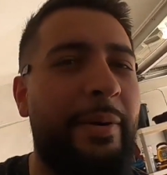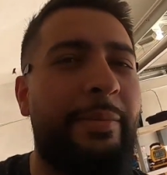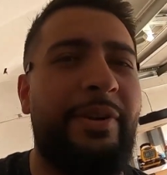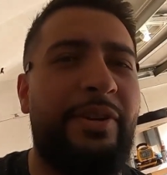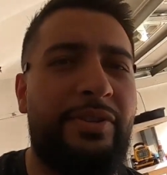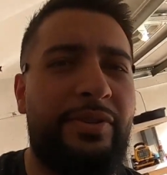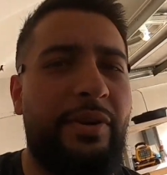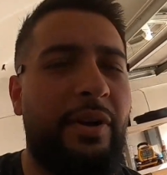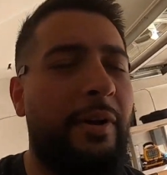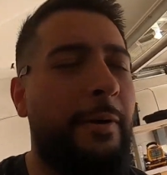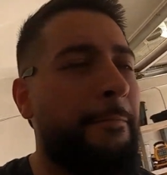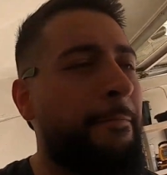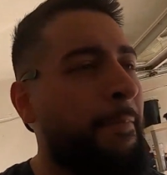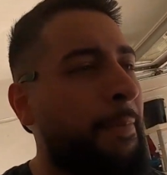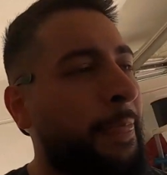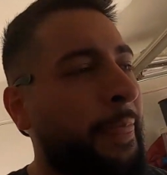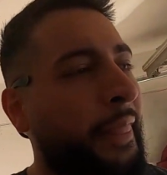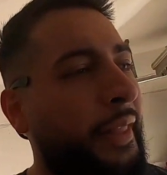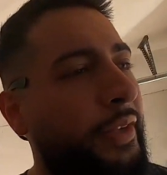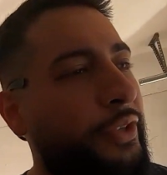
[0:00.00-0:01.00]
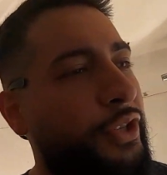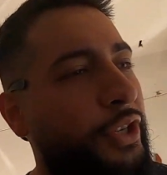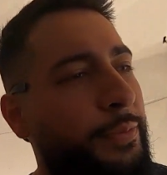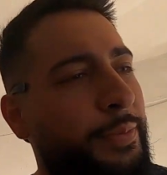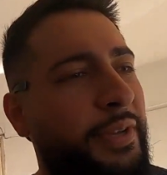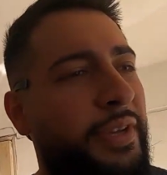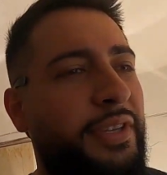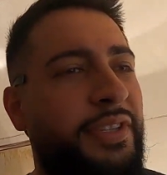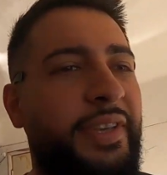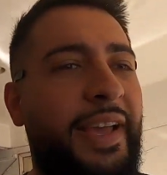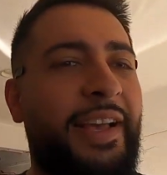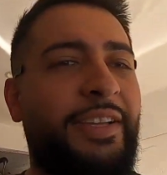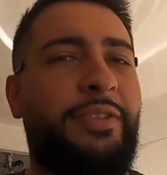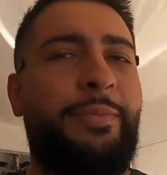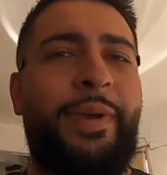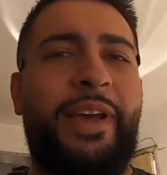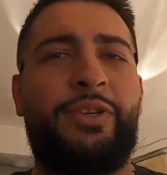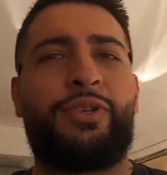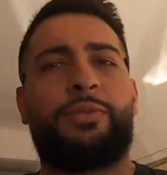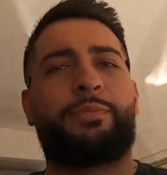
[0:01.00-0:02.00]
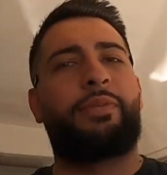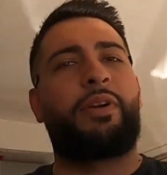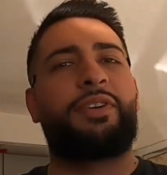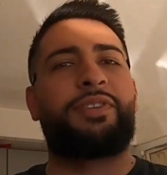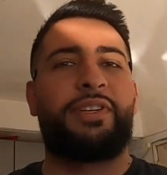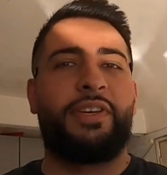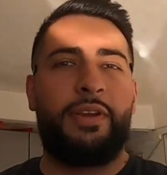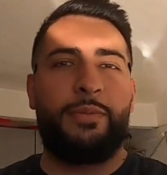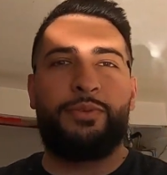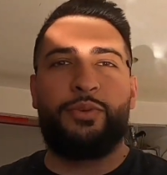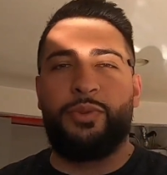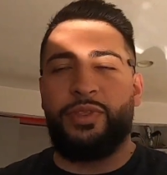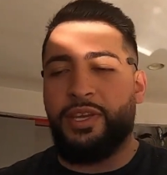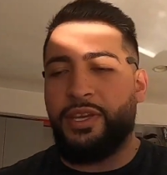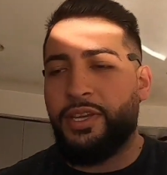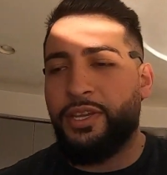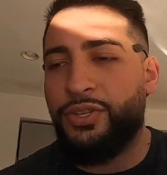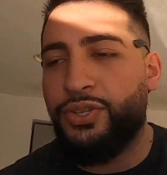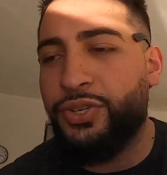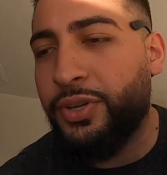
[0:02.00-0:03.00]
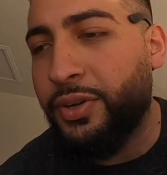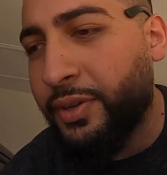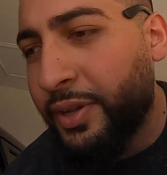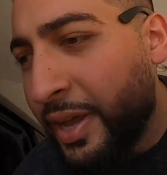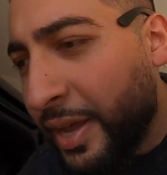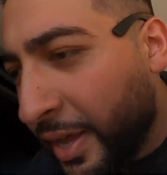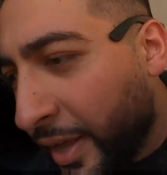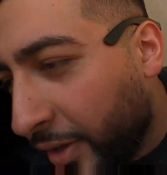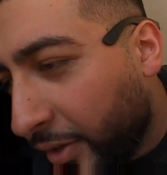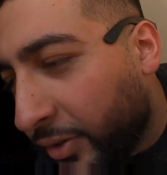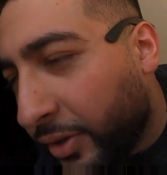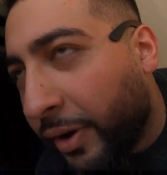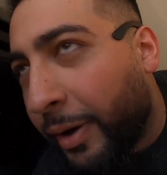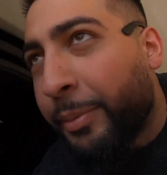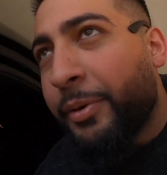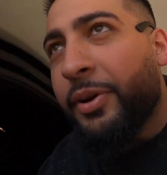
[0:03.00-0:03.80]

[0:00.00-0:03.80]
time to install just because it has some extra parts. It comes with a heat shield. So